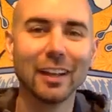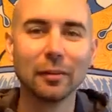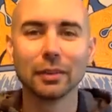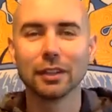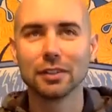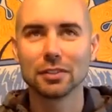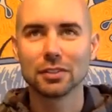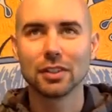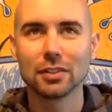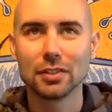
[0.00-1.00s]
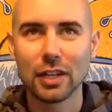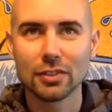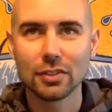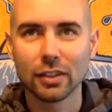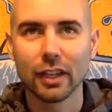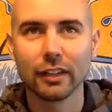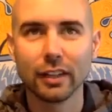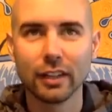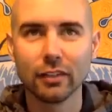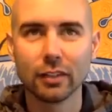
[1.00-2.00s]
But then there's this other danger that
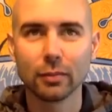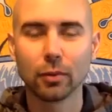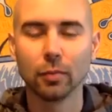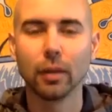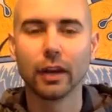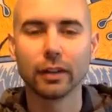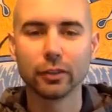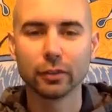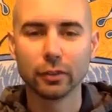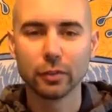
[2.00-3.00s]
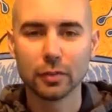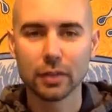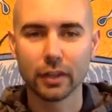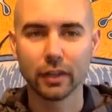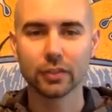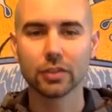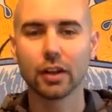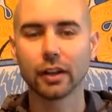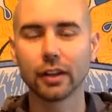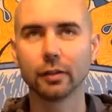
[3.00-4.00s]
even in more modern groups that are
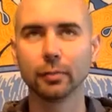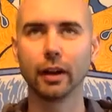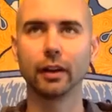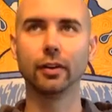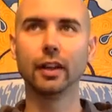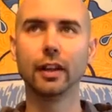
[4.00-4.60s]
talking about